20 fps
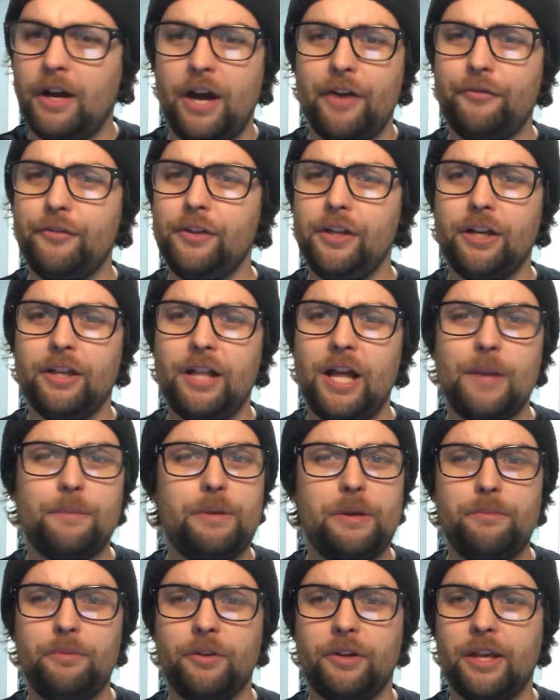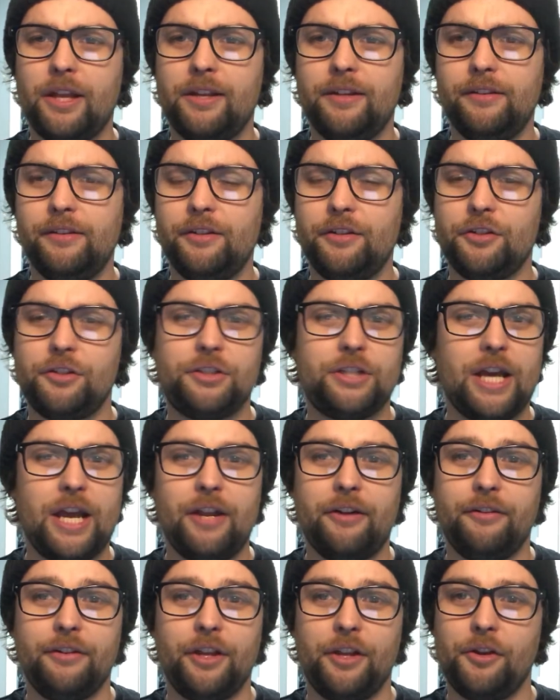feel like a lot of people get into this
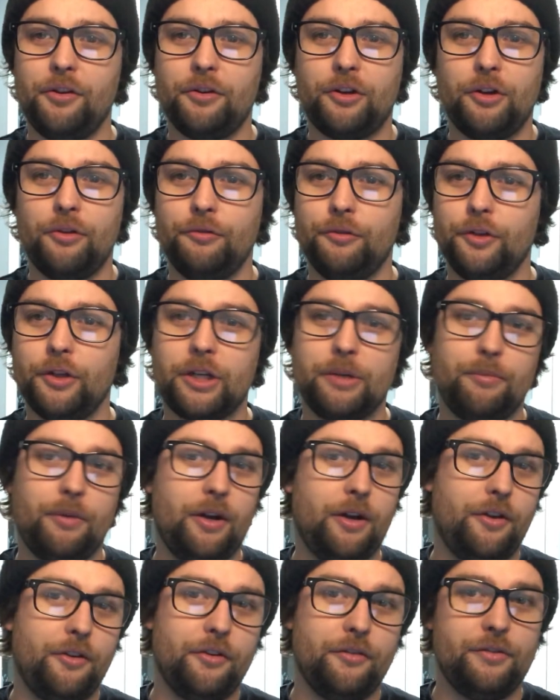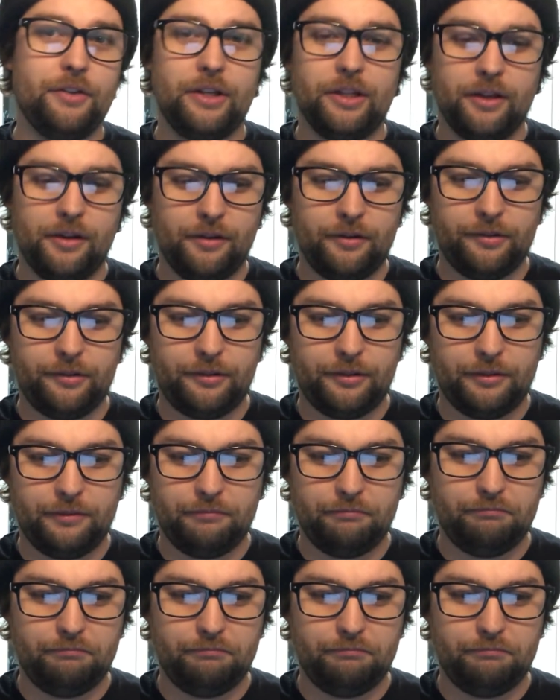channel and they don't go look at my other videos.